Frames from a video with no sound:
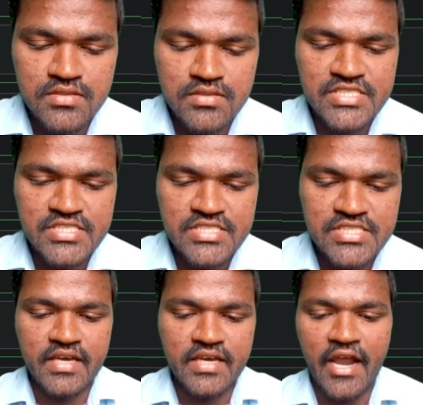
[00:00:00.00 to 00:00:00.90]
dictionary
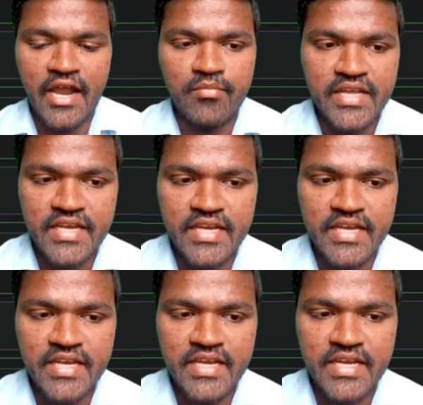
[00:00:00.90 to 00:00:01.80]
here. I am
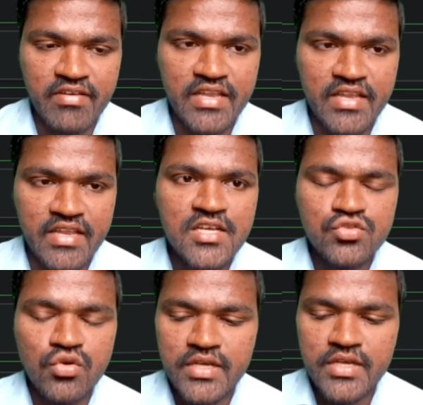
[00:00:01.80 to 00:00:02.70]
taking D7.
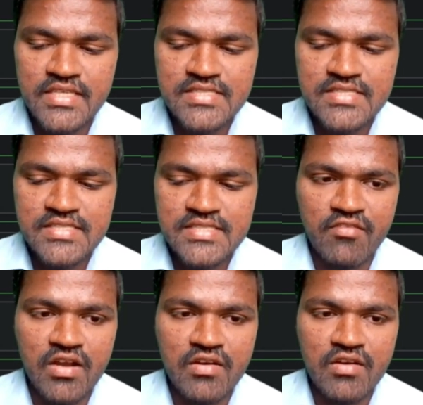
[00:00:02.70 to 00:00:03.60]
So in this
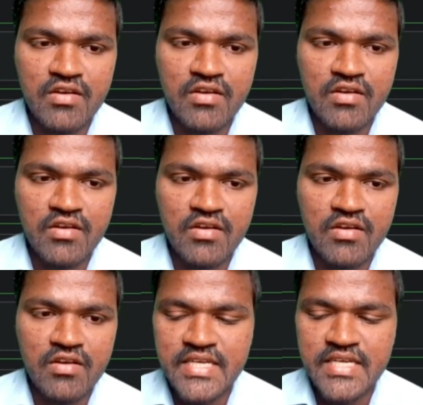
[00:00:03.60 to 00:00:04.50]
D7, what I will be
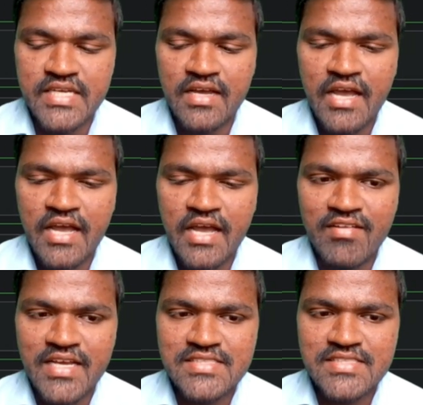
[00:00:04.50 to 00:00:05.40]
doing is that I
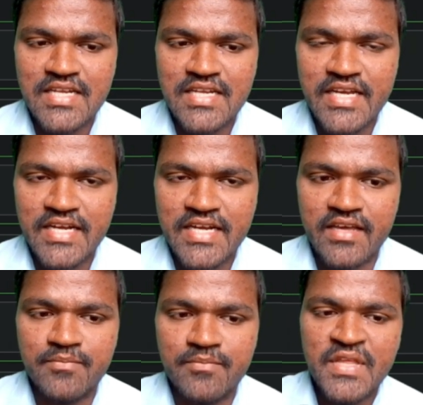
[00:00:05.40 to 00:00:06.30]
will consider set
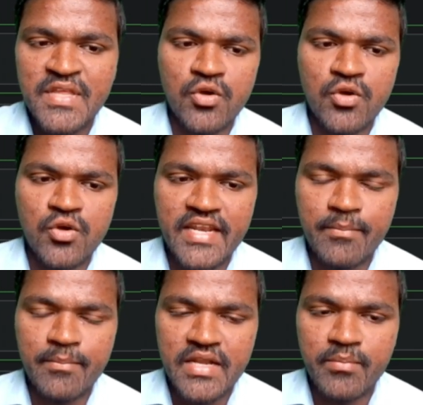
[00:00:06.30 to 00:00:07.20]
here. So
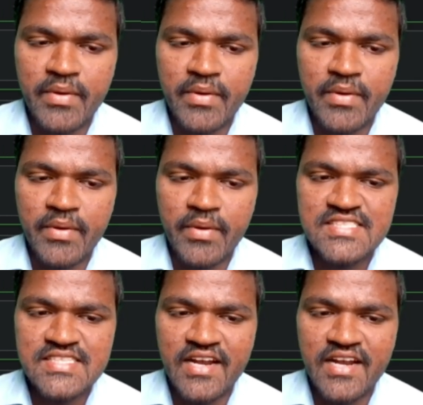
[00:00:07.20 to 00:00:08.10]
by using
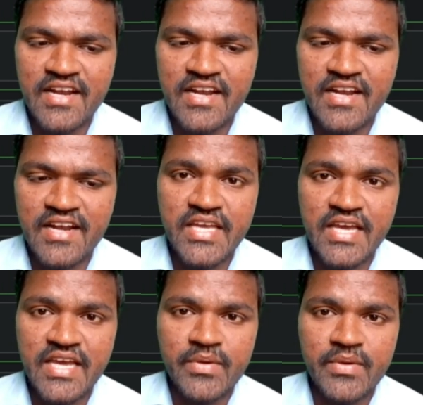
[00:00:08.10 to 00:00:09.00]
this curly brace, we
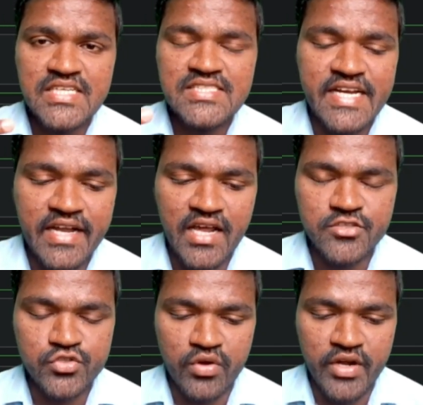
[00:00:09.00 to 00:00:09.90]
can represent set
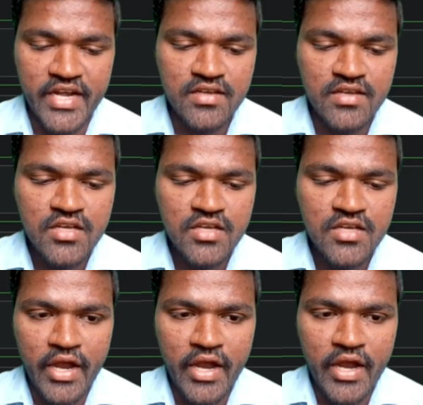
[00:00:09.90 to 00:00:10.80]
also, right?
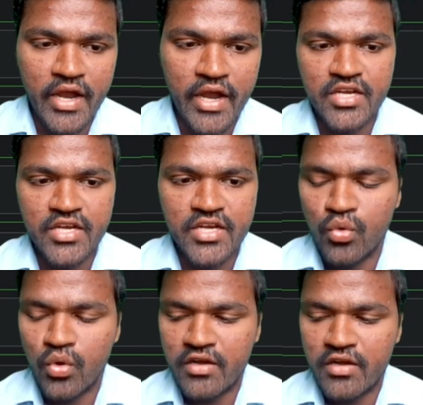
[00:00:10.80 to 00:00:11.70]
So I am taking
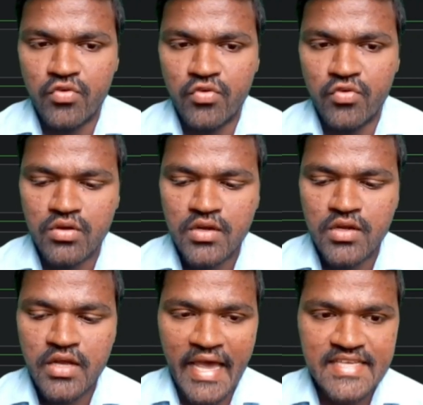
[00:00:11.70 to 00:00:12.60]
2 and 4
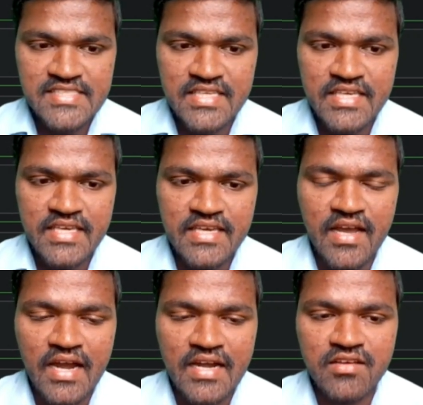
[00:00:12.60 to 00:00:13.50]
as a
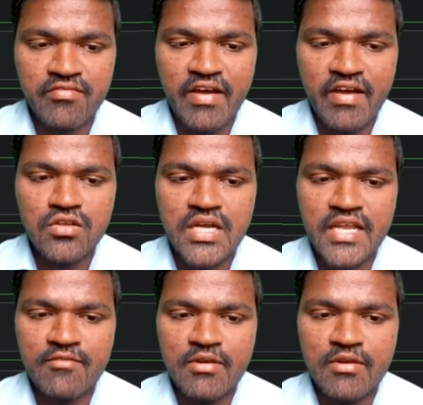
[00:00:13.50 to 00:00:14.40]
key, and the value
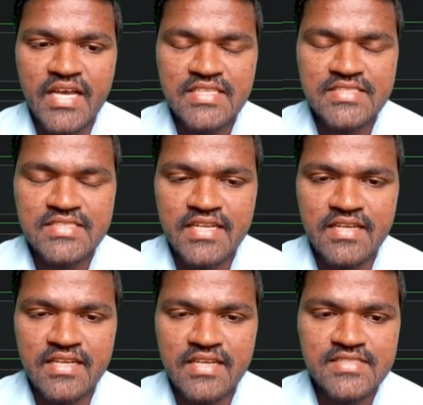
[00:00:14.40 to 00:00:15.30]
that I will be
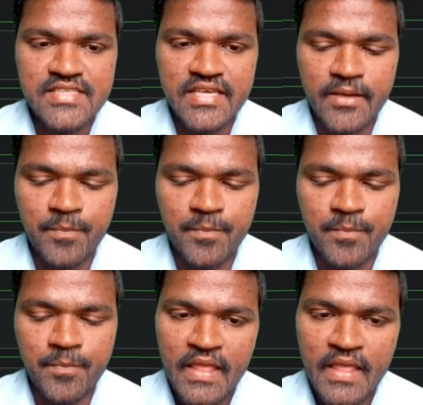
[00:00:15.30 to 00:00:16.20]
considering, let's say,
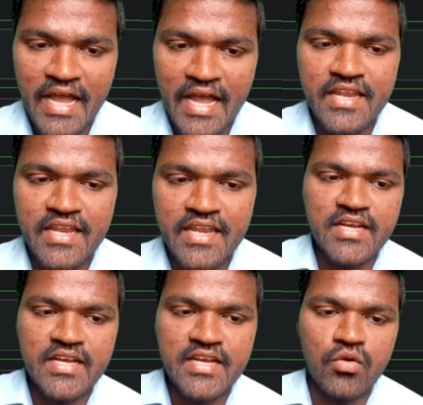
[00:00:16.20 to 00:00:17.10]
again I will
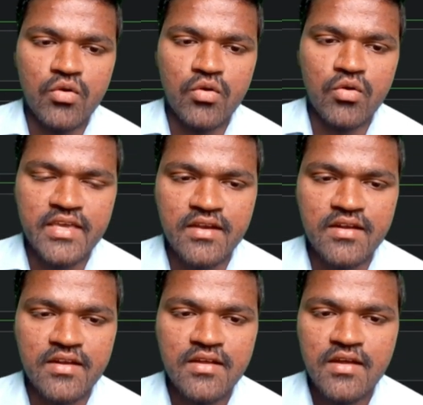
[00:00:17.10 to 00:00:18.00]
take OK
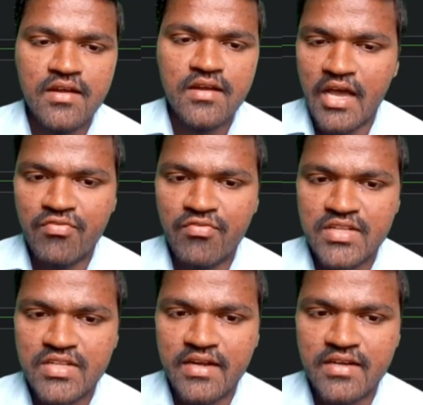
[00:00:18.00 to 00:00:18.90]
here, and
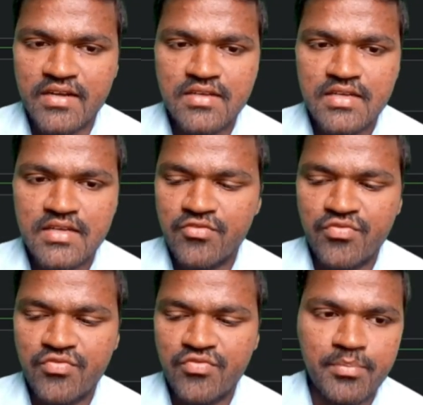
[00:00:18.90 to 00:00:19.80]
after that,
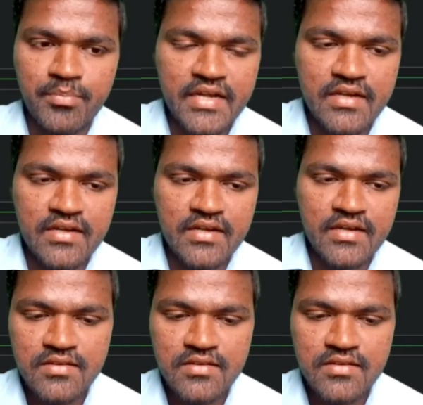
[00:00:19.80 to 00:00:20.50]
if I print